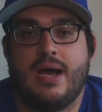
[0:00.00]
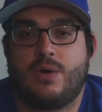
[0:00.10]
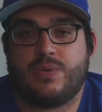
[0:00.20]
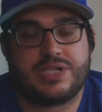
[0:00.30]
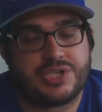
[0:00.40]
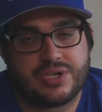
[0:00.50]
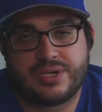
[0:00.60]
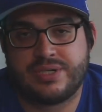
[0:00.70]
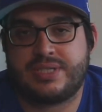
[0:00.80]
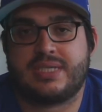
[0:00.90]

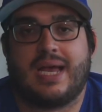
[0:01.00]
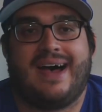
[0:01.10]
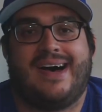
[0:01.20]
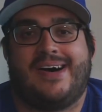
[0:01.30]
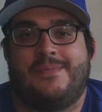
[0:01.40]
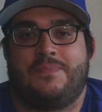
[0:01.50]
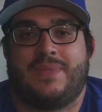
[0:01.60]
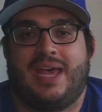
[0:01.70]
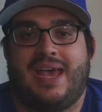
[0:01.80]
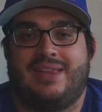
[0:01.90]
Richards,
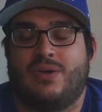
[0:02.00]
and the